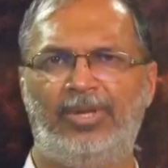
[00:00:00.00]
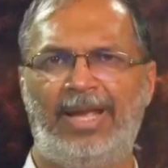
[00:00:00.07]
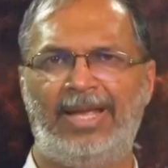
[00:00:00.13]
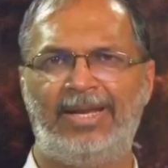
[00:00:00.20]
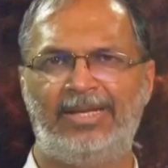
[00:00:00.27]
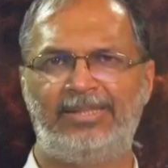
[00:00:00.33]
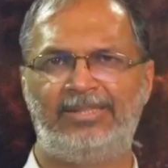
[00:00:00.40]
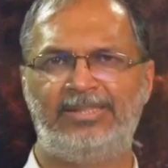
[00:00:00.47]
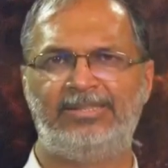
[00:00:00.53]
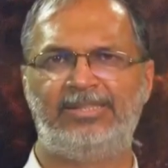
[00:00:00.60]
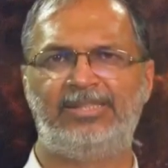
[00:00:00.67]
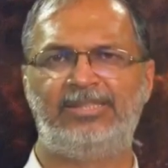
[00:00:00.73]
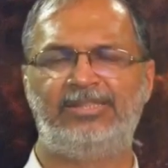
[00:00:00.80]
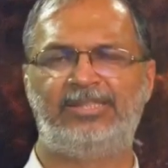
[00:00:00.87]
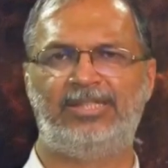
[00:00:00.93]
Energy is
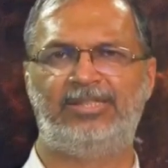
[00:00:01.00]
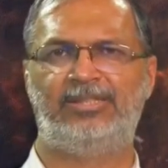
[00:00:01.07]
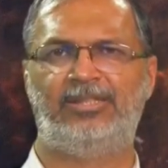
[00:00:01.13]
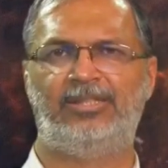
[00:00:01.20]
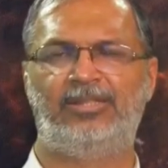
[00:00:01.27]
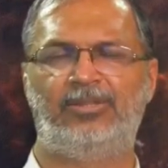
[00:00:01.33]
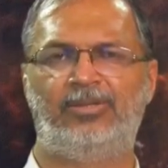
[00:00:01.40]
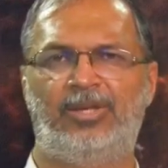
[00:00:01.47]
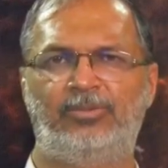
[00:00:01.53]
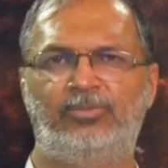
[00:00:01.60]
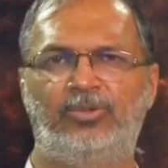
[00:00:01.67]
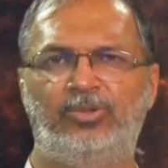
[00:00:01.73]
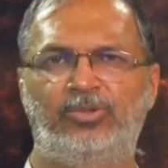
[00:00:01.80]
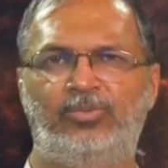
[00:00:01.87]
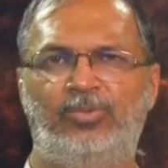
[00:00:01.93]
injected into the
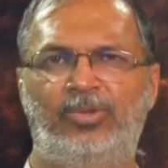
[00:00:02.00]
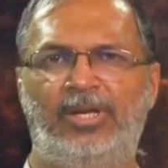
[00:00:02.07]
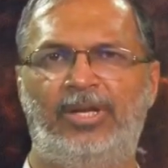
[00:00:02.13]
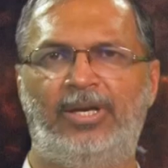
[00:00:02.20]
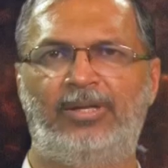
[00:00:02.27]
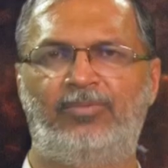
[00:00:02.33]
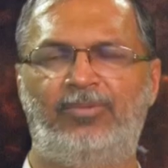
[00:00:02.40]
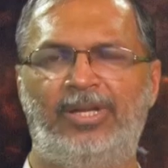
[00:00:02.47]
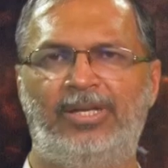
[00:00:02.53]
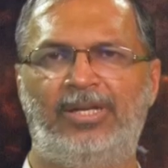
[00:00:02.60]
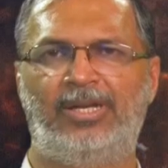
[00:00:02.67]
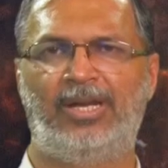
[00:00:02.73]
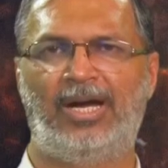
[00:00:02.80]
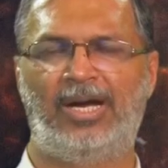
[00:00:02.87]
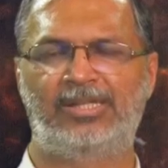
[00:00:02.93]
atmosphere at very
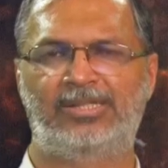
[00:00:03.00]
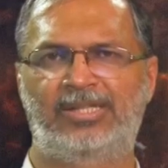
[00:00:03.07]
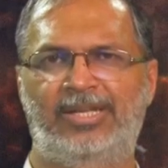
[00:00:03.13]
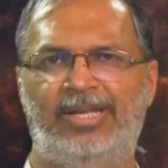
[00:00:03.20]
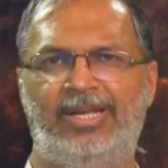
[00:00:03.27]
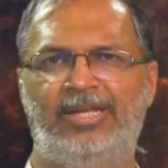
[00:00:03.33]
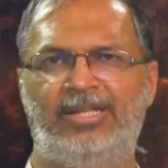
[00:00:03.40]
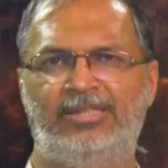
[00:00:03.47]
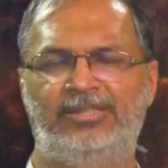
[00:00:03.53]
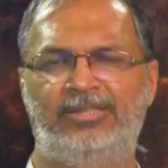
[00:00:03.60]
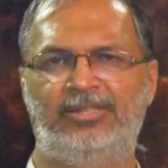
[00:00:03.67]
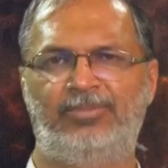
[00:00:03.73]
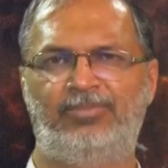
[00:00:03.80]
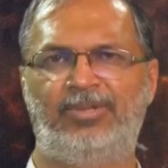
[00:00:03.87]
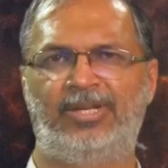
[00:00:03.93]
large scales,
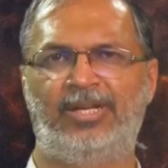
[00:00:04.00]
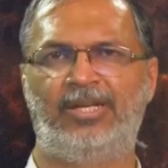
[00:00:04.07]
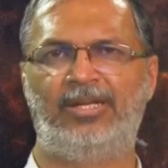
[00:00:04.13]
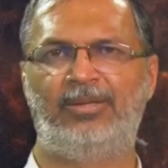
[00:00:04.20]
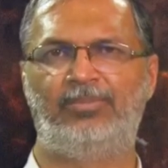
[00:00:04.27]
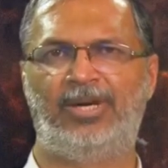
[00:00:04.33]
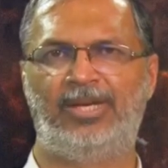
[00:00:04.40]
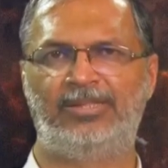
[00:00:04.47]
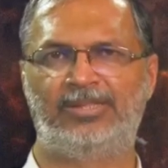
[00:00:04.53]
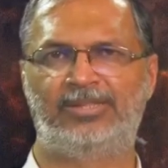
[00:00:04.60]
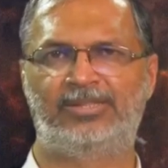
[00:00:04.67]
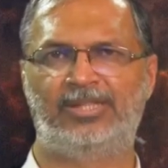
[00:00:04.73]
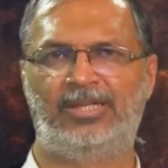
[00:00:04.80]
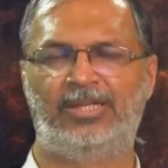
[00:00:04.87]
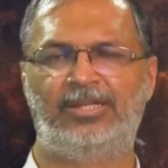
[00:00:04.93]
typically by the
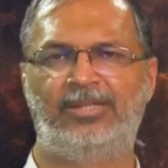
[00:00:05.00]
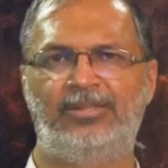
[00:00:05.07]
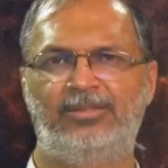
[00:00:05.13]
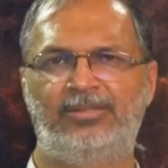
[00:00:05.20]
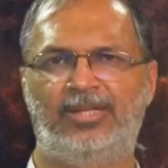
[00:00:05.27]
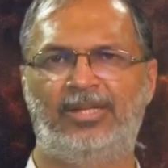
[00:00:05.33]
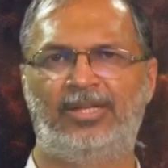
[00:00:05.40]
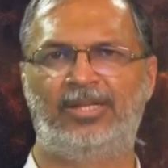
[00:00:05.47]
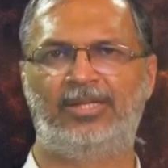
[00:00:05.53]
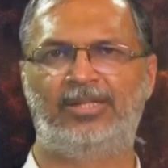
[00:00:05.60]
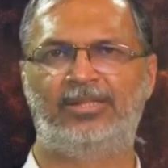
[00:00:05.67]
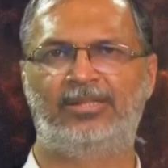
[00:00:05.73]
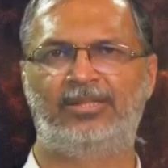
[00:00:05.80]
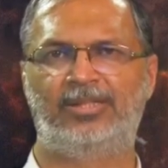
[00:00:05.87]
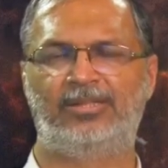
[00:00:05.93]
sun, the
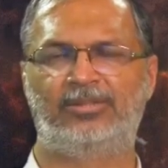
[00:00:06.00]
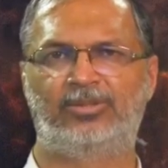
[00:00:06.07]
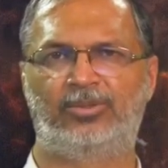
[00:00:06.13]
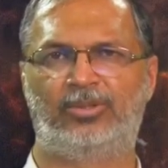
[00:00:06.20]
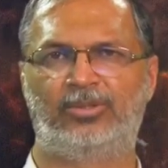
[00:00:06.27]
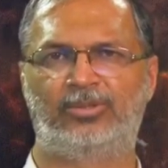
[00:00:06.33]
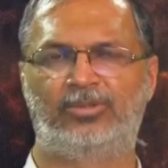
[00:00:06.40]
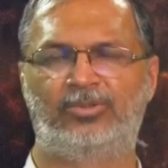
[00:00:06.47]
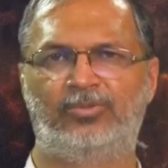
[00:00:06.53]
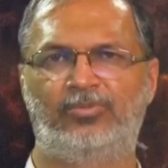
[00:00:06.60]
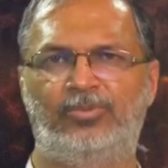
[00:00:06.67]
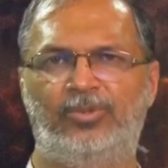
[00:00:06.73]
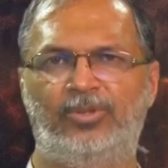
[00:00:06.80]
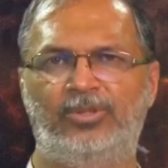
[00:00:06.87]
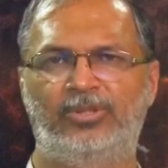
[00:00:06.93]
earth and so on and so
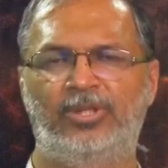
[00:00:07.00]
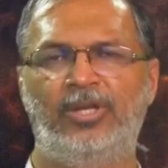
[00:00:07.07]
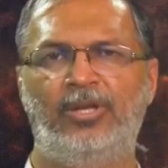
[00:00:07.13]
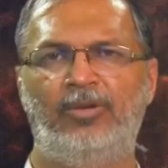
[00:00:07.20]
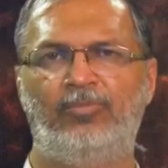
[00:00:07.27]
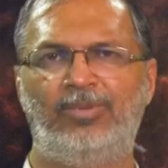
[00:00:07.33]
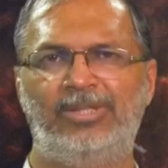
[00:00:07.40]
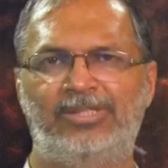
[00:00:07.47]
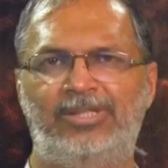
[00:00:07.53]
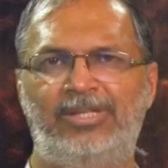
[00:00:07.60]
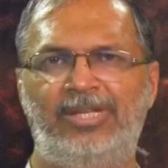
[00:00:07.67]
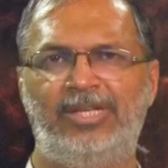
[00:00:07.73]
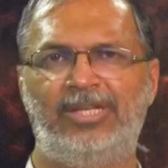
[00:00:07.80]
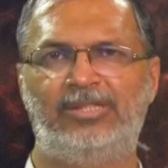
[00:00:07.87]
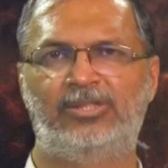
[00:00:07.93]
forth, which
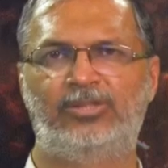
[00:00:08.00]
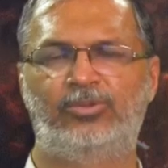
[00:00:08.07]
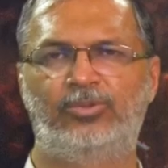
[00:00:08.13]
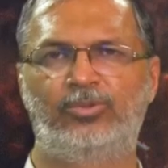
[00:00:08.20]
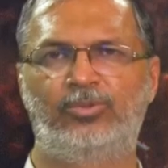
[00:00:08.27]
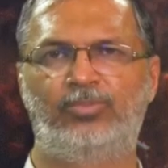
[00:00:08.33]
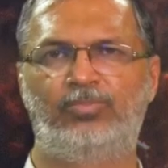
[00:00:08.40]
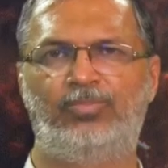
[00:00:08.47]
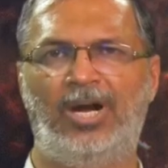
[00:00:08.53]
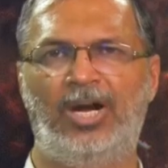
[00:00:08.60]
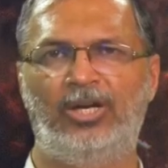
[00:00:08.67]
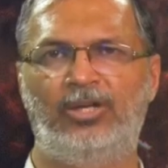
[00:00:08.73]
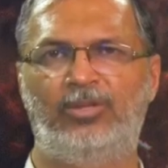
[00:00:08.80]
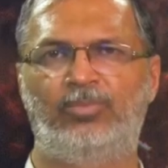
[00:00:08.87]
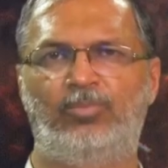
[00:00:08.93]
leads to
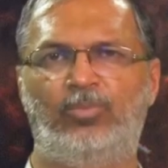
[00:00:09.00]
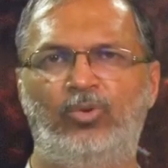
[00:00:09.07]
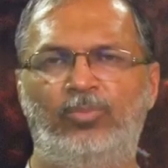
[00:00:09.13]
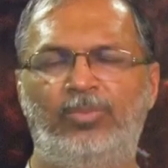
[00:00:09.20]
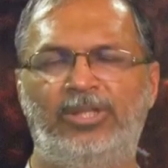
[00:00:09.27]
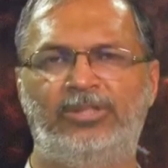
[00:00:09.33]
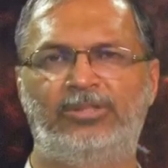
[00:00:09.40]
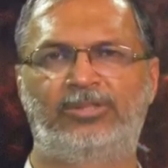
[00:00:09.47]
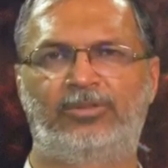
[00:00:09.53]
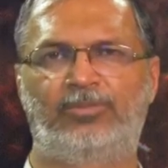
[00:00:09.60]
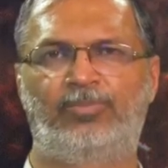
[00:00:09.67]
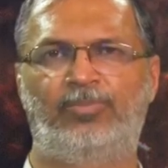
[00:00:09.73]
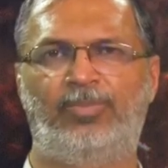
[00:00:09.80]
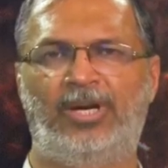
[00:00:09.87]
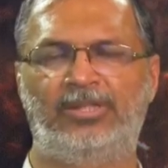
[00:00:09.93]
bulk movements
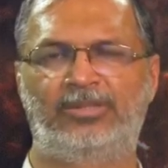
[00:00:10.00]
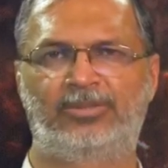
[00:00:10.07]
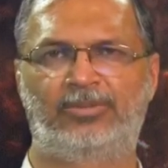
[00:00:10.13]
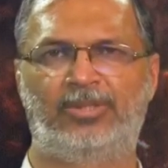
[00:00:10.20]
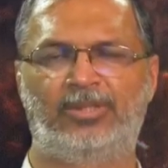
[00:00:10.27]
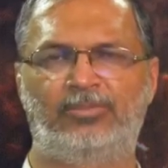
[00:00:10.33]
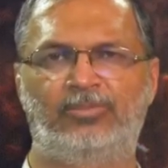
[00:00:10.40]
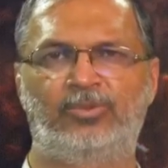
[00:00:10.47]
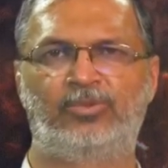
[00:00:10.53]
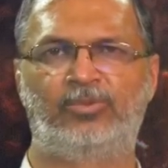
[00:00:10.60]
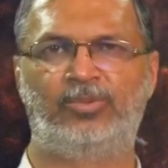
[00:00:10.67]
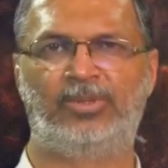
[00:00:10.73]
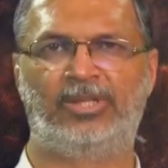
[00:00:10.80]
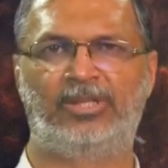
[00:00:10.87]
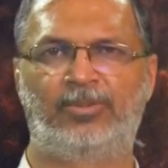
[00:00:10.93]
of parts of the
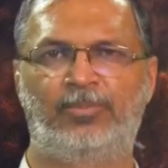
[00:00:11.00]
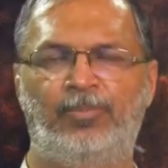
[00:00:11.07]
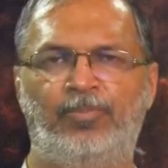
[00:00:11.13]
atmosphere.